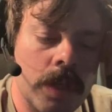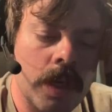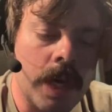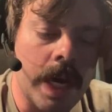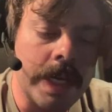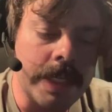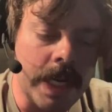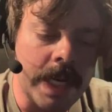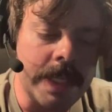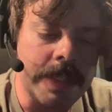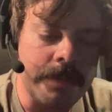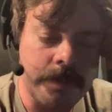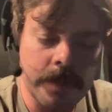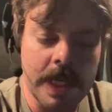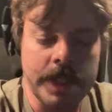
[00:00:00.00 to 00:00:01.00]
I
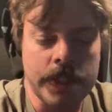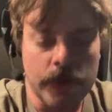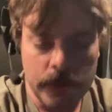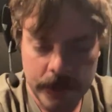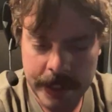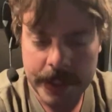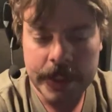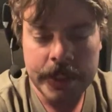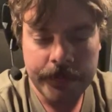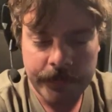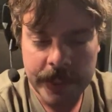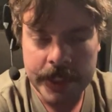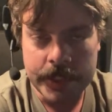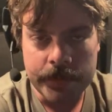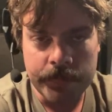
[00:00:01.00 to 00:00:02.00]
don't like the
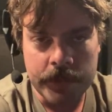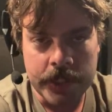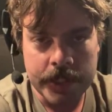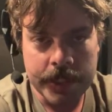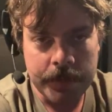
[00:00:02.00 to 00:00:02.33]
divisiveness.